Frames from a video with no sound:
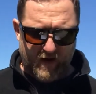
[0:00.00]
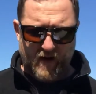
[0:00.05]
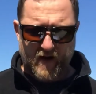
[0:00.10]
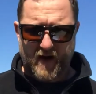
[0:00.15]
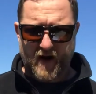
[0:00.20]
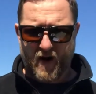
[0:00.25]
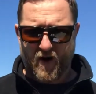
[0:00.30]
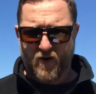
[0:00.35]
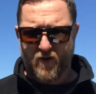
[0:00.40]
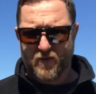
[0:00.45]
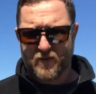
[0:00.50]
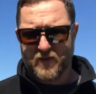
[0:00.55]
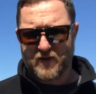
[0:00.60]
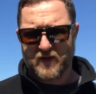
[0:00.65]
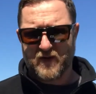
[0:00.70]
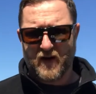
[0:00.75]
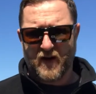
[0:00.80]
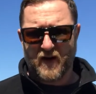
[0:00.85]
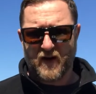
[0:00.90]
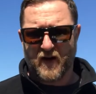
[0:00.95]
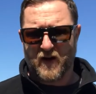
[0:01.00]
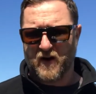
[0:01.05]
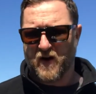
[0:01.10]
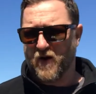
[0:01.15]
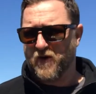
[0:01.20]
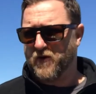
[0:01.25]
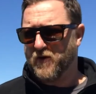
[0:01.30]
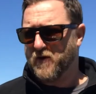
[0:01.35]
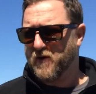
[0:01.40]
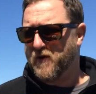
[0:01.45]
Now,
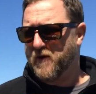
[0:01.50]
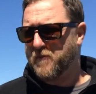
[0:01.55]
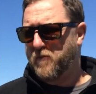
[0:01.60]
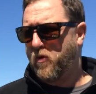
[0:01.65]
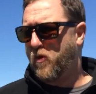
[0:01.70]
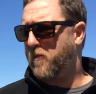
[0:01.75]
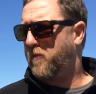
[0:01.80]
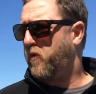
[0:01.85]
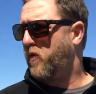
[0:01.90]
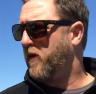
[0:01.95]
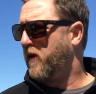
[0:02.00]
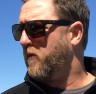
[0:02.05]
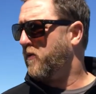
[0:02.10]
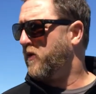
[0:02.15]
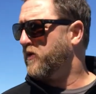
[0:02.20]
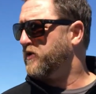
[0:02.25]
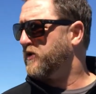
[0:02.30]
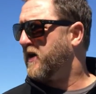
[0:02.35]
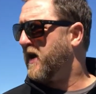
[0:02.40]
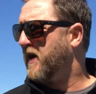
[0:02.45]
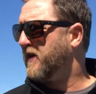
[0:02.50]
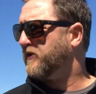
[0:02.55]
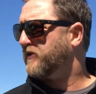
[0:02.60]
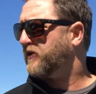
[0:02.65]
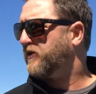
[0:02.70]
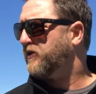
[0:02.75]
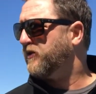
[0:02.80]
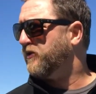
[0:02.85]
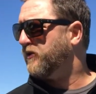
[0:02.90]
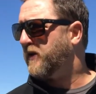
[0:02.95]
another important point I want you guys
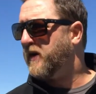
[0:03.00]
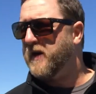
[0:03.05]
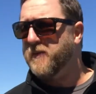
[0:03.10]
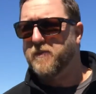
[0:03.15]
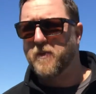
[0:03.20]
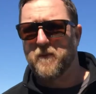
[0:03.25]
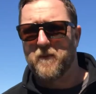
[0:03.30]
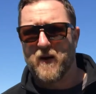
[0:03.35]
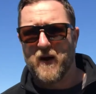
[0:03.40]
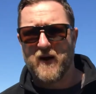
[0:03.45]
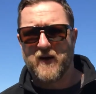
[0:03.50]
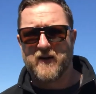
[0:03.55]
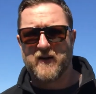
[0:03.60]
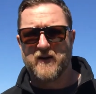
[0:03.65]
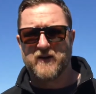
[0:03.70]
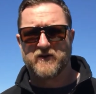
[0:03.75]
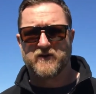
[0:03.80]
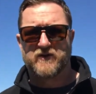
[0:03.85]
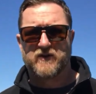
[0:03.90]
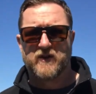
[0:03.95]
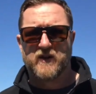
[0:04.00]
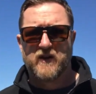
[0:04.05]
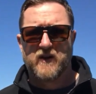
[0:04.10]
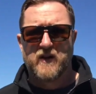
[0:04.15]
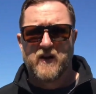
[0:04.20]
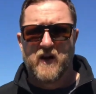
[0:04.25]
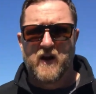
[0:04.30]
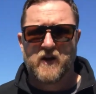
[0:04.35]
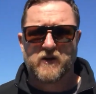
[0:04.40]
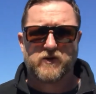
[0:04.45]
to keep in mind as
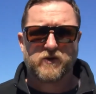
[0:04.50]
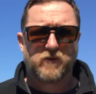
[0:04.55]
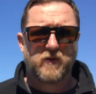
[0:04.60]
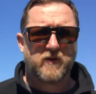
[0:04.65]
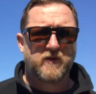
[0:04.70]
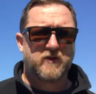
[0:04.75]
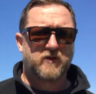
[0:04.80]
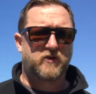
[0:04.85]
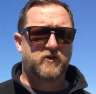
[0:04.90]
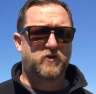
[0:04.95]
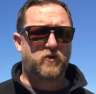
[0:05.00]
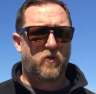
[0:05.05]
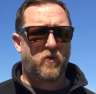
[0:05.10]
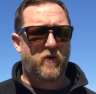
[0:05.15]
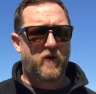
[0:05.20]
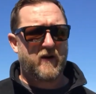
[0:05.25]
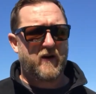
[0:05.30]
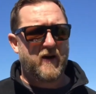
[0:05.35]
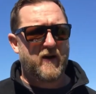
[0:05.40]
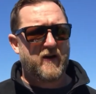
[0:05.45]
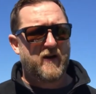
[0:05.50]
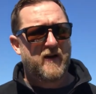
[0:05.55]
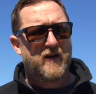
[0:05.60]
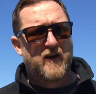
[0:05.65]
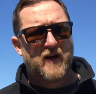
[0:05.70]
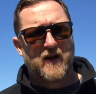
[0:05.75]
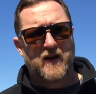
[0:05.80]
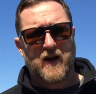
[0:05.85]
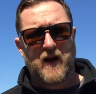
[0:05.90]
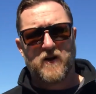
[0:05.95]
you're reading the story, and
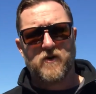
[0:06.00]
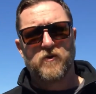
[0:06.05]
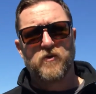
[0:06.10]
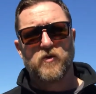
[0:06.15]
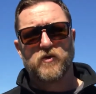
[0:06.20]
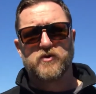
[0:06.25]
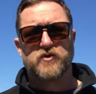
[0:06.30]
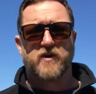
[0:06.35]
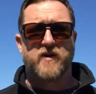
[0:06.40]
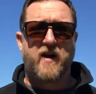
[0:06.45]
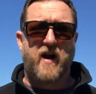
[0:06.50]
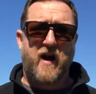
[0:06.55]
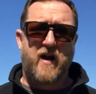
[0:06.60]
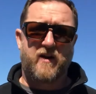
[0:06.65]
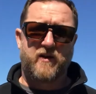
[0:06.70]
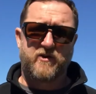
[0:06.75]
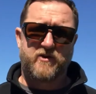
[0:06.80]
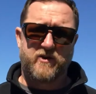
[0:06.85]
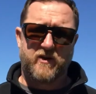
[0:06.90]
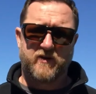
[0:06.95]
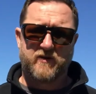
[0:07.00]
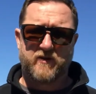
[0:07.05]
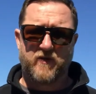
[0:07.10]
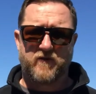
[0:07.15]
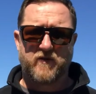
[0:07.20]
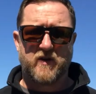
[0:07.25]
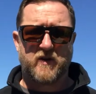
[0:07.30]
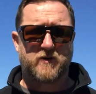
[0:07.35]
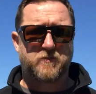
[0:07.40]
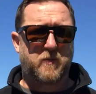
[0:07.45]
I don't know what your knowledge is
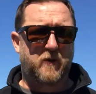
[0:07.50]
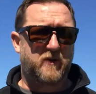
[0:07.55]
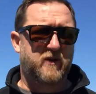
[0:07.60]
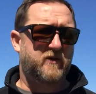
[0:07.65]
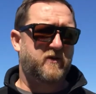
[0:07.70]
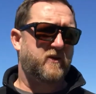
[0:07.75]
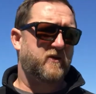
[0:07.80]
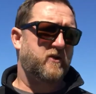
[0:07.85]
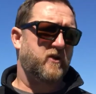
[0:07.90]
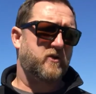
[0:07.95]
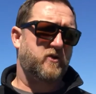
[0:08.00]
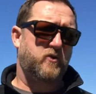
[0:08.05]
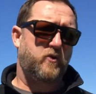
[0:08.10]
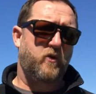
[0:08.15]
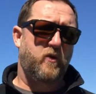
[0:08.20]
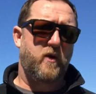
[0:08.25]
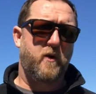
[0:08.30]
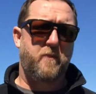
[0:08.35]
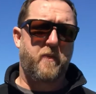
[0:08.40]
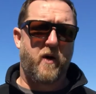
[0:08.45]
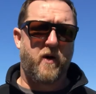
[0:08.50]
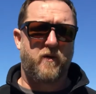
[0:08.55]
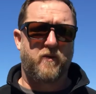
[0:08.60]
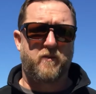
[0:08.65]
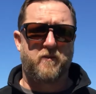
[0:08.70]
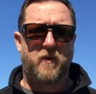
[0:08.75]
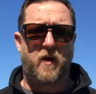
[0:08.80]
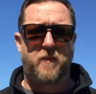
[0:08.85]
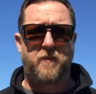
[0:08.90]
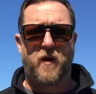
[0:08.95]
of this, but this is a story
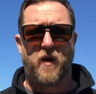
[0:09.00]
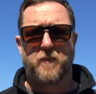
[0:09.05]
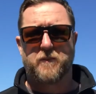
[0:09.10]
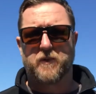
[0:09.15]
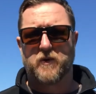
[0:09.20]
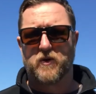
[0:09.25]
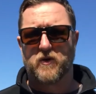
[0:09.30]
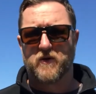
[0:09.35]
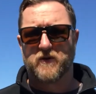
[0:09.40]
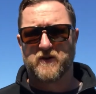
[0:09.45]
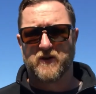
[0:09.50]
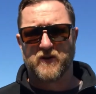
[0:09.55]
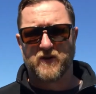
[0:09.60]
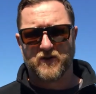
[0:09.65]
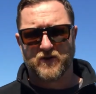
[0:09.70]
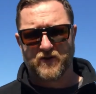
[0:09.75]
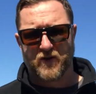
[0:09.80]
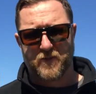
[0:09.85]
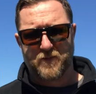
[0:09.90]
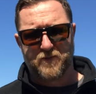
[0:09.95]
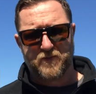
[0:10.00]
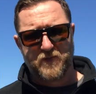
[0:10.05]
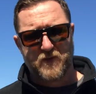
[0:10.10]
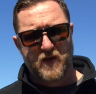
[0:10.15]
about Puritanism.